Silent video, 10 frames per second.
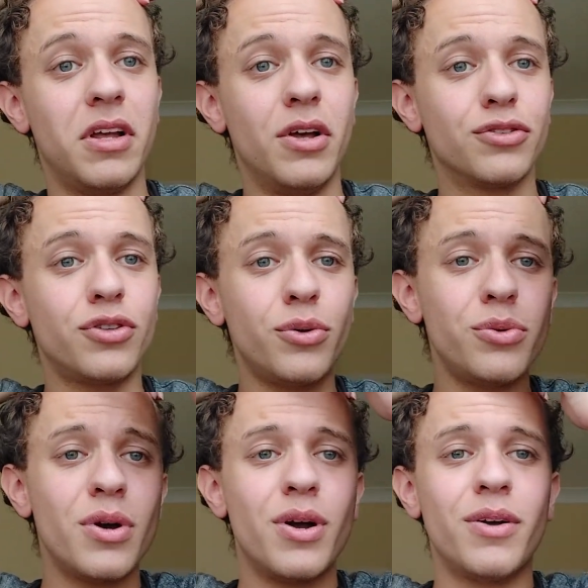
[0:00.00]

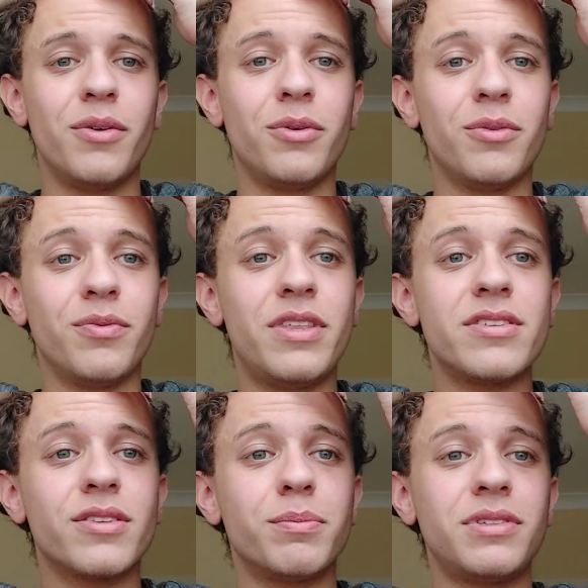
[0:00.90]
So this
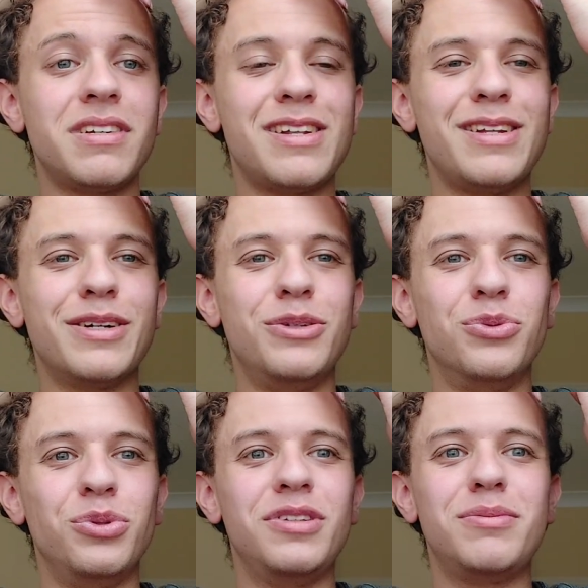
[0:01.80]
particularly
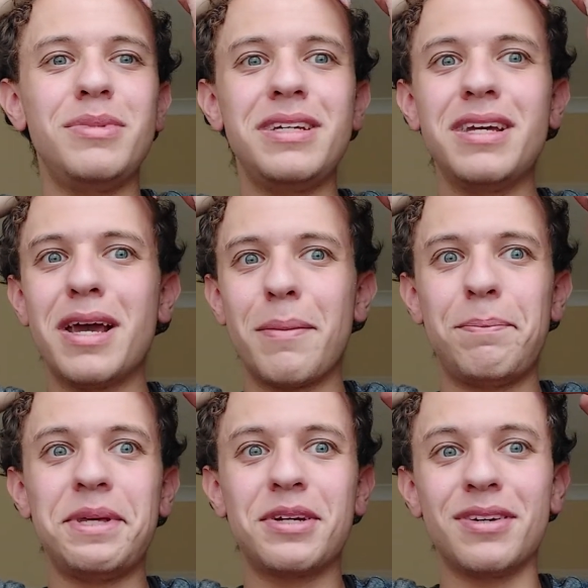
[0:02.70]
annoys me
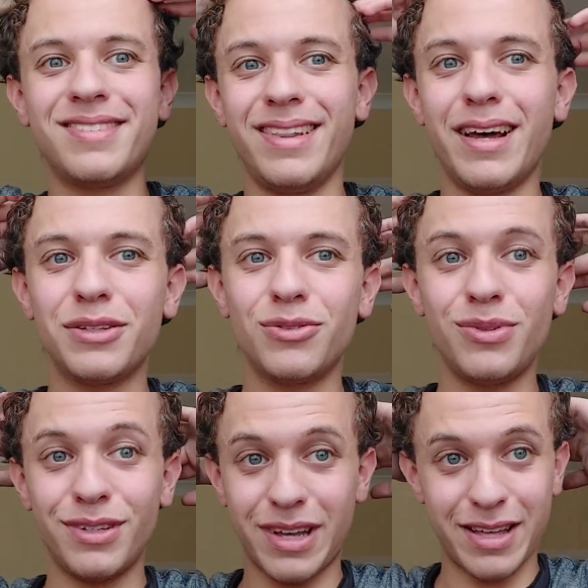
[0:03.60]
because last
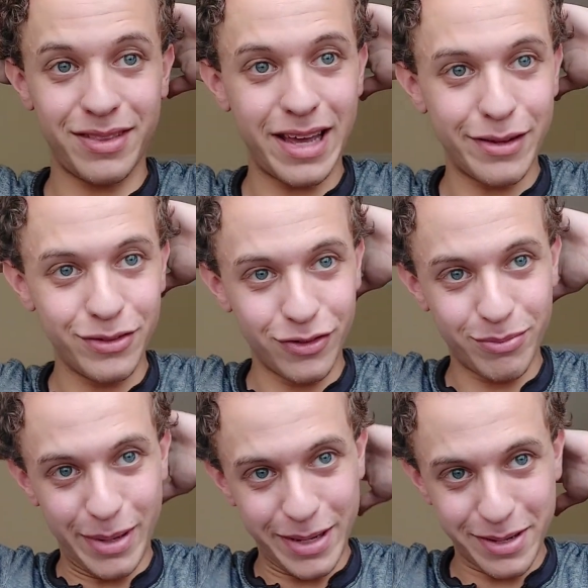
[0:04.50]
week at the end of
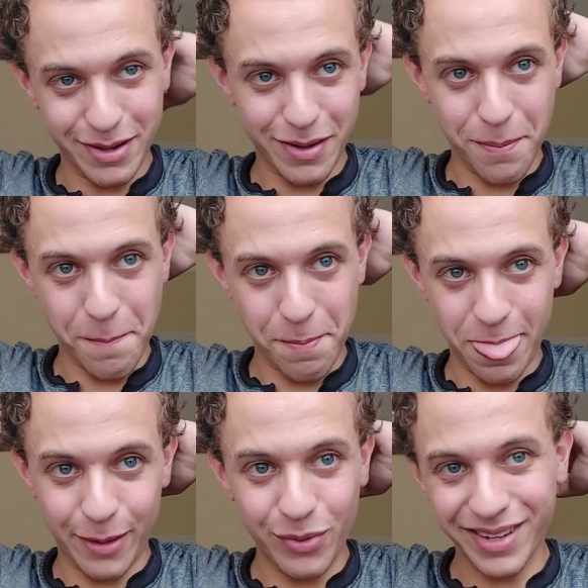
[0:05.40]
my
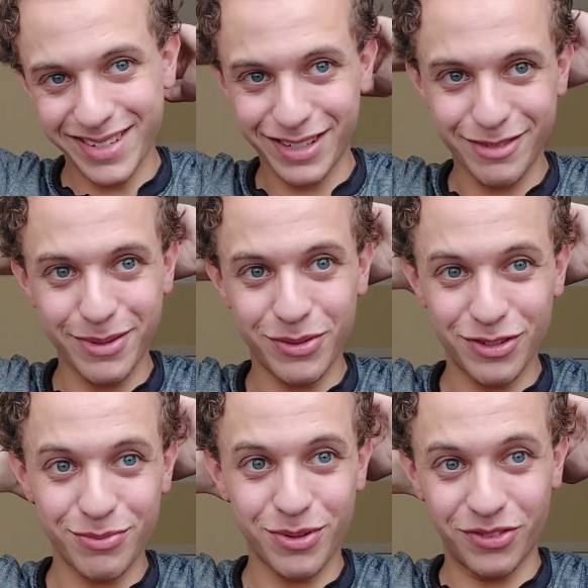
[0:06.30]
work experience
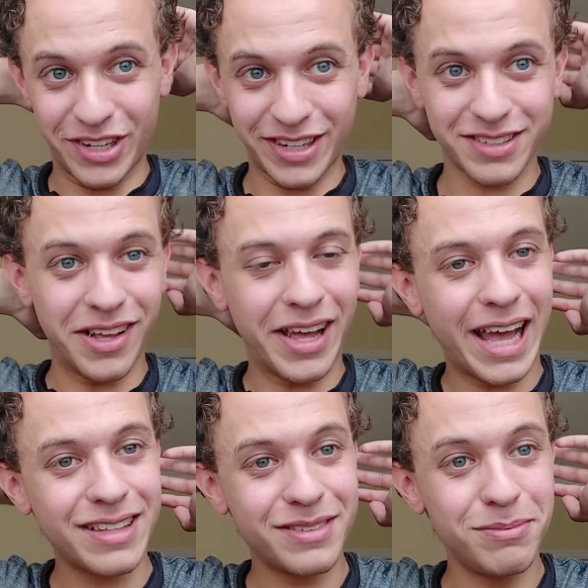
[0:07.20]
projects, I
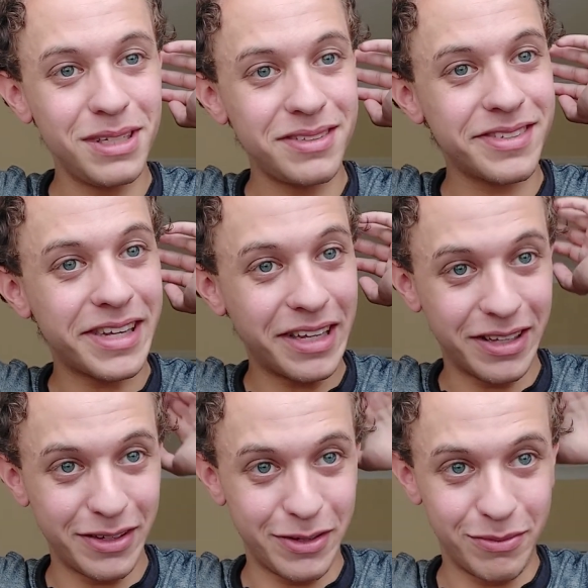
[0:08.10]
had a meeting
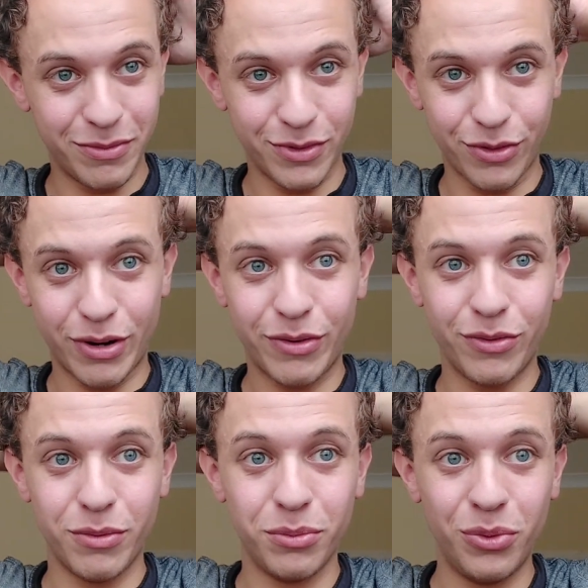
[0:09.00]
throughout the
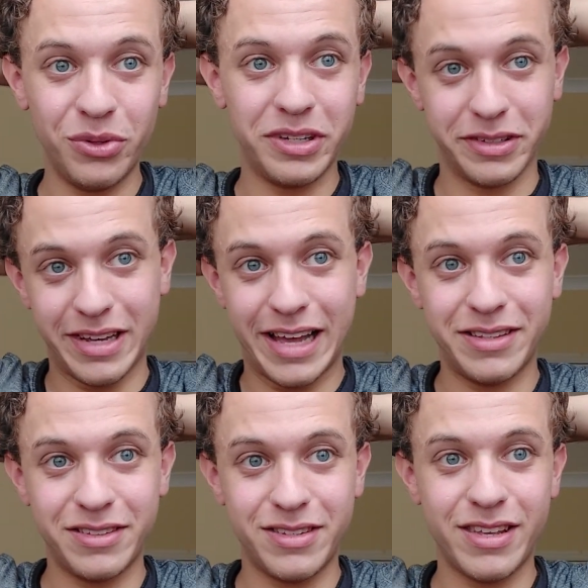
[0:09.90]
morning,
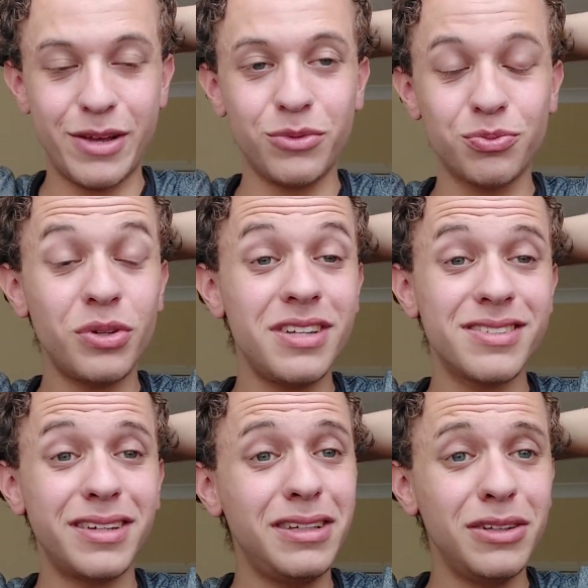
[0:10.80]
and it was pretty
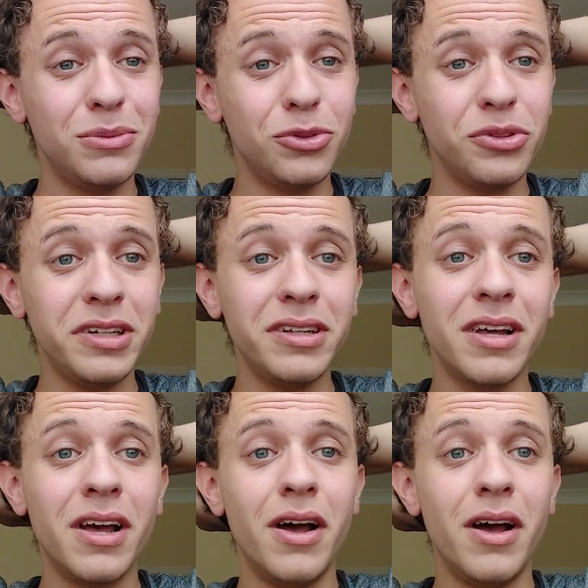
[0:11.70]
sunny in the morning.